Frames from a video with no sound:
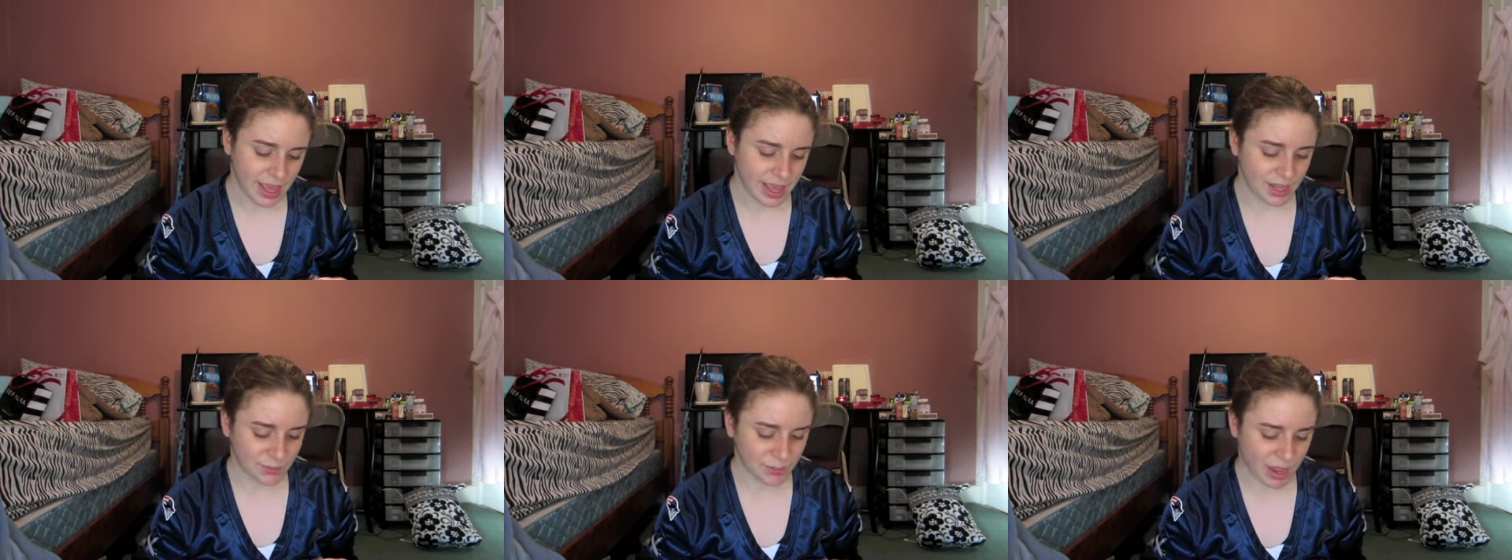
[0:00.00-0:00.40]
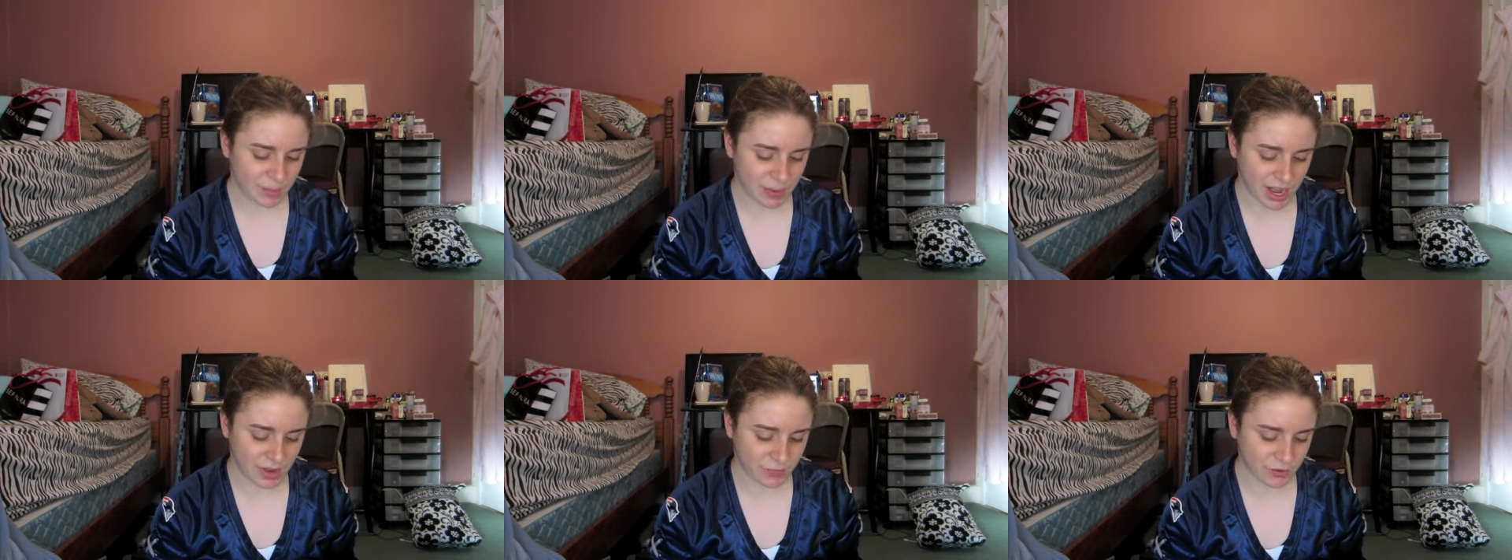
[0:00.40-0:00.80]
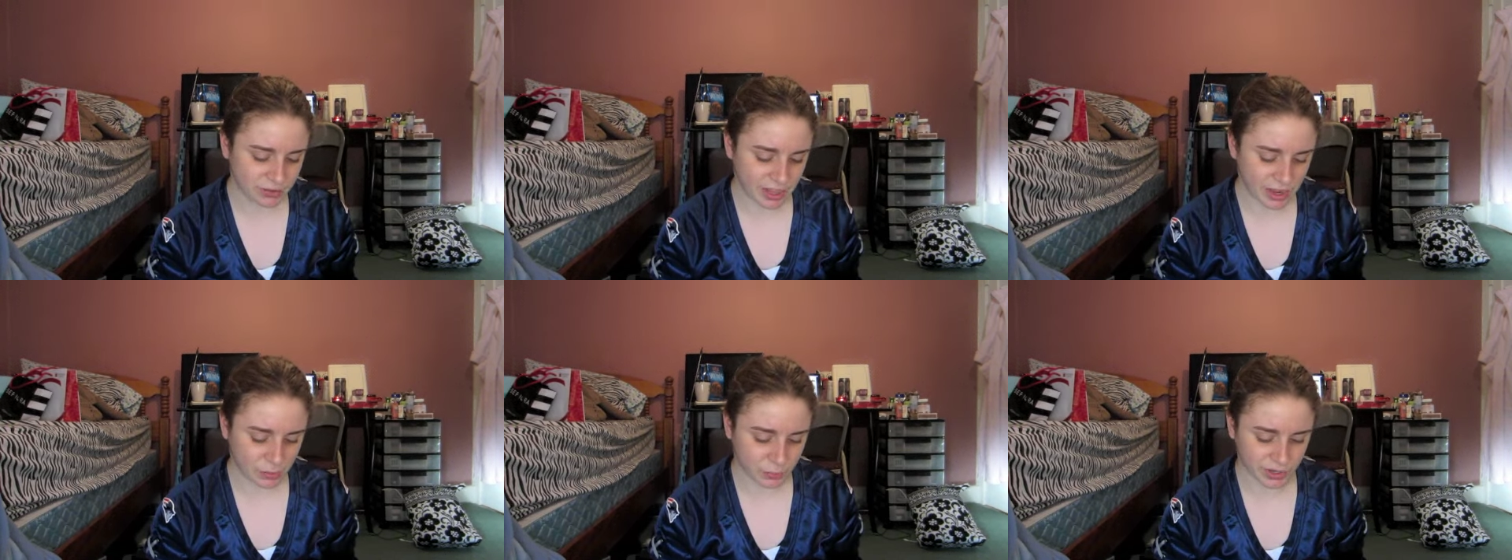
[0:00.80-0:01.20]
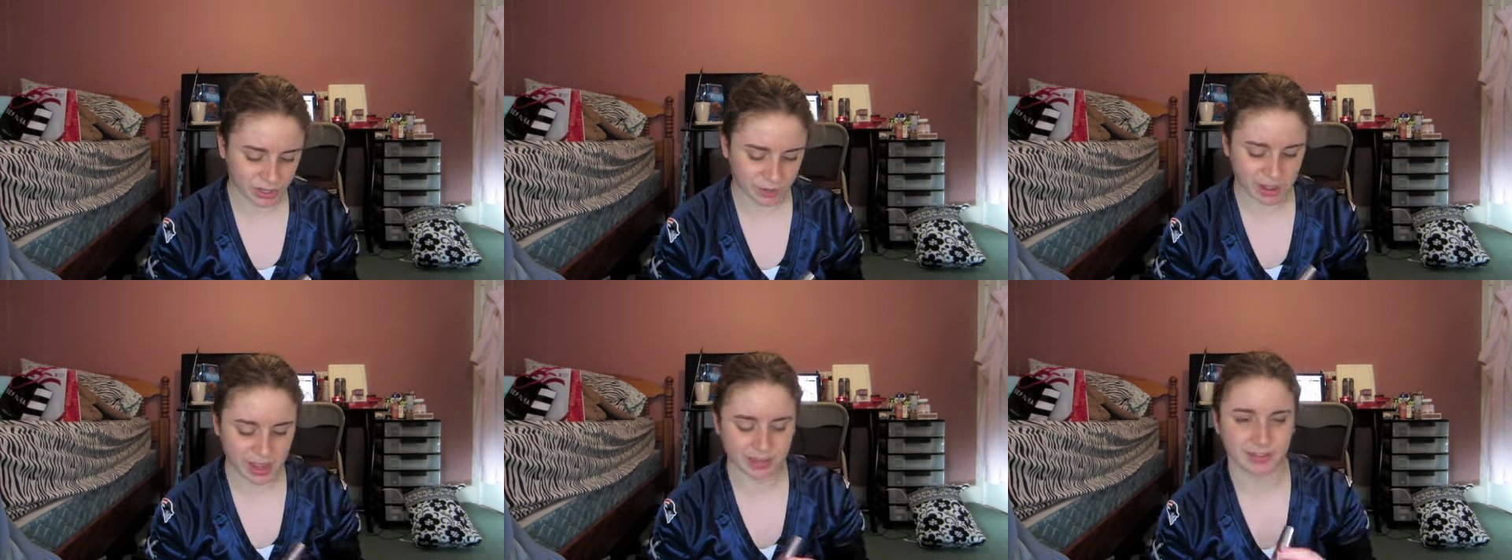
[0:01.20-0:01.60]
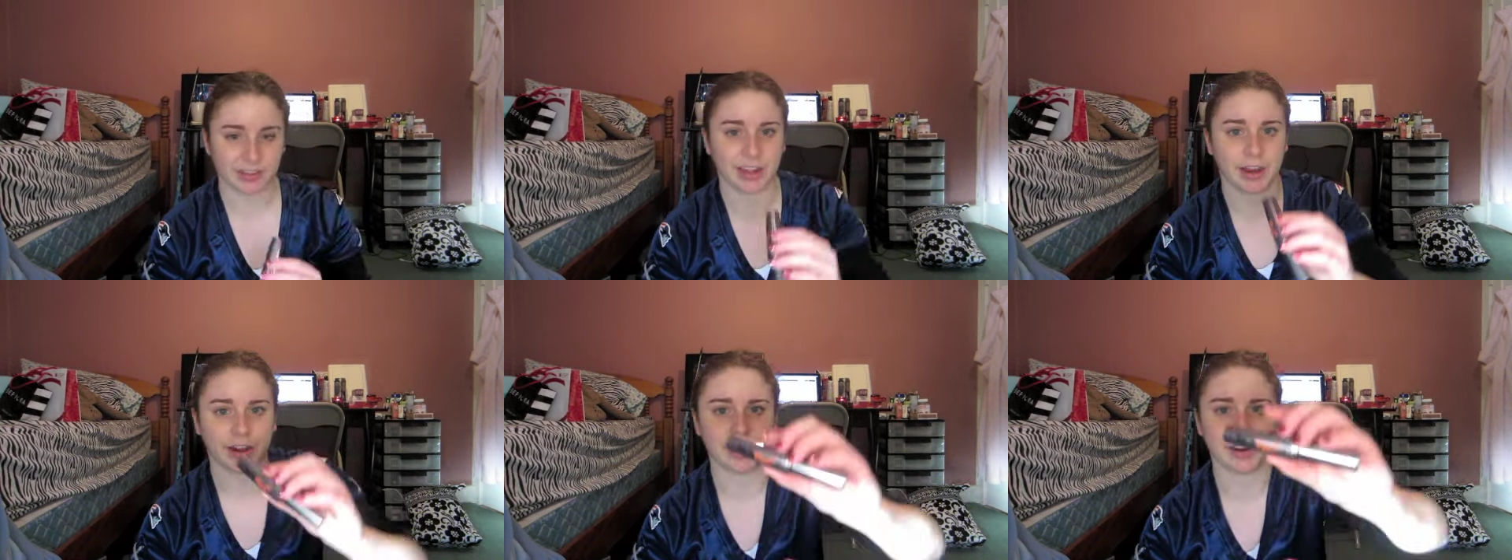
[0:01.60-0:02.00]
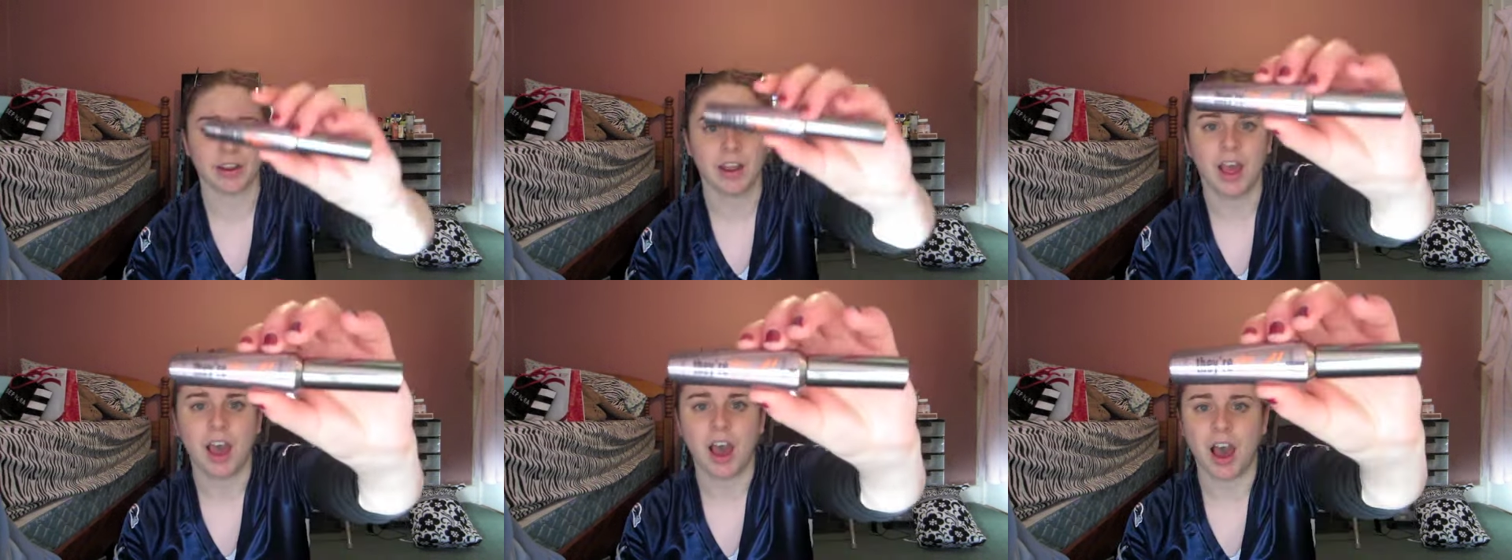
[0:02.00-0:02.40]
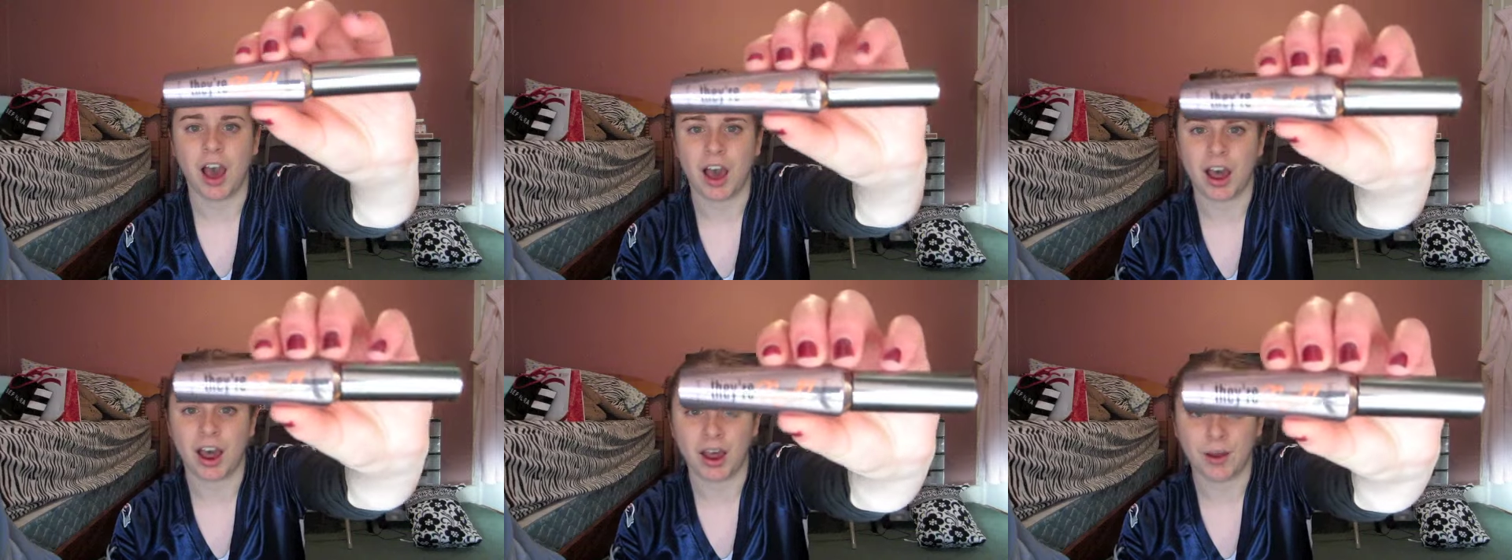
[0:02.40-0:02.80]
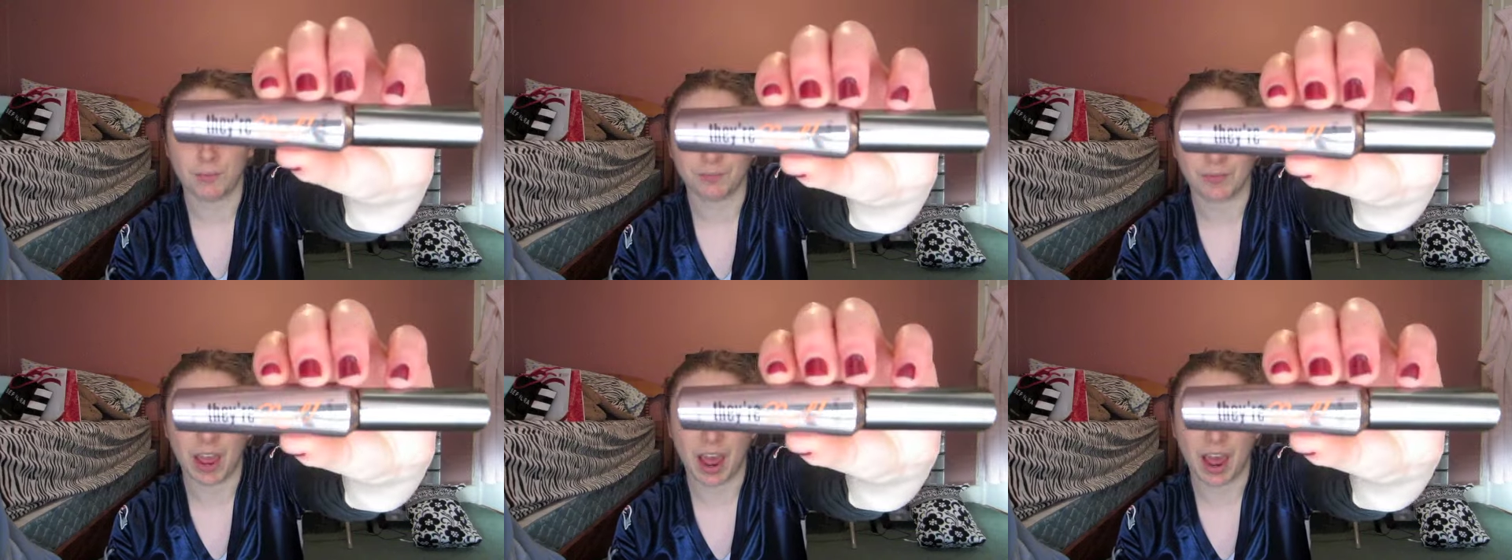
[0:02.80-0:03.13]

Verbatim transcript: is my Benefit They're Real mascara. I